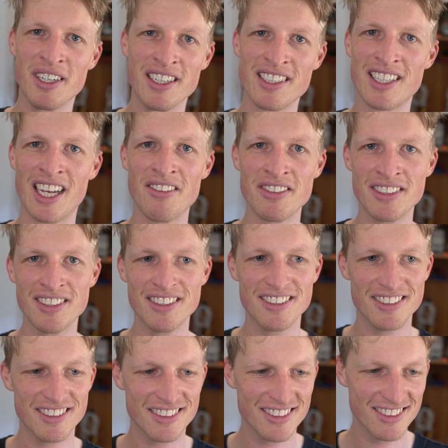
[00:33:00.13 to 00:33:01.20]
but I just haven't
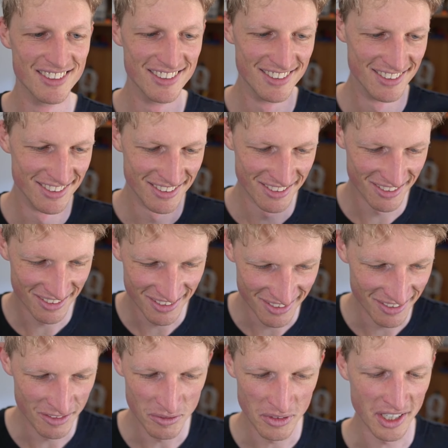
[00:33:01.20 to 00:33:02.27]

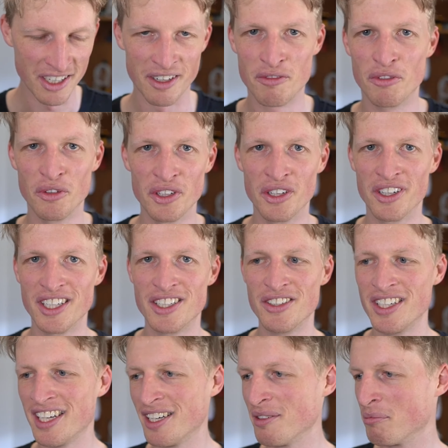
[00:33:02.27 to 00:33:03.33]
like fully gone
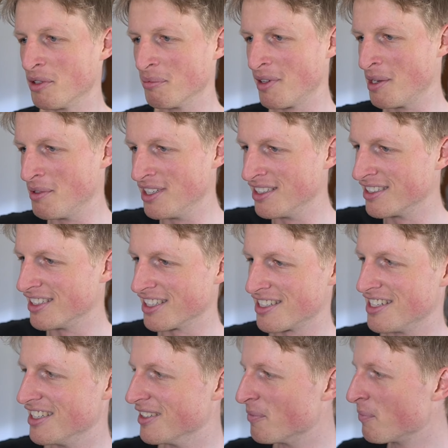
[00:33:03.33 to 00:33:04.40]
into yet, but maybe
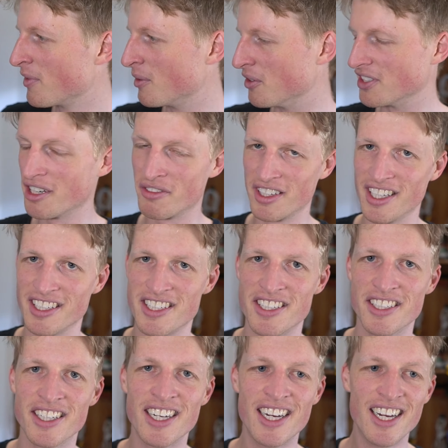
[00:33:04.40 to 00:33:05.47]
next year. Well, definitely next
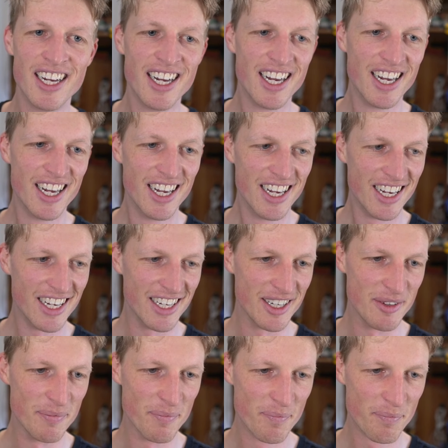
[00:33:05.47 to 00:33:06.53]
year.
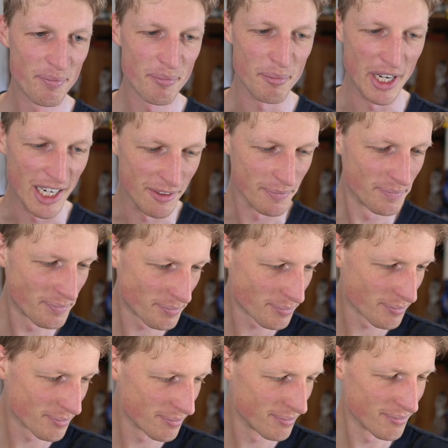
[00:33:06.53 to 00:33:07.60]
But yeah,
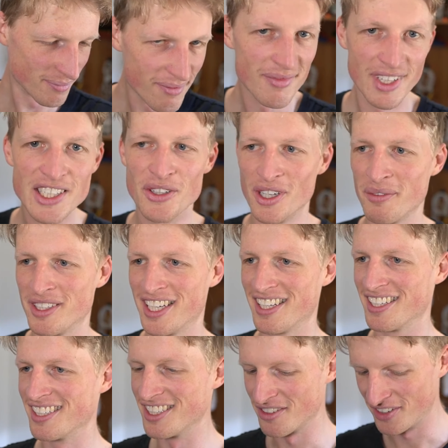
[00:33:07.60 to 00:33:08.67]
it's all coming
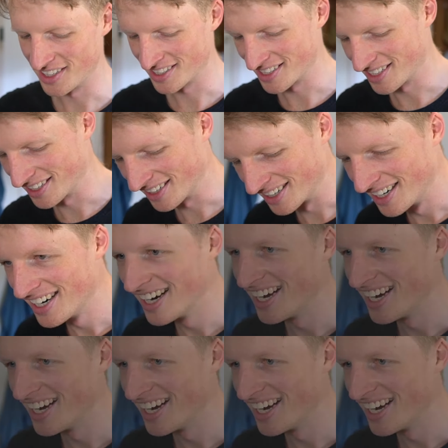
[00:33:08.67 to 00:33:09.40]
together. It's very exciting.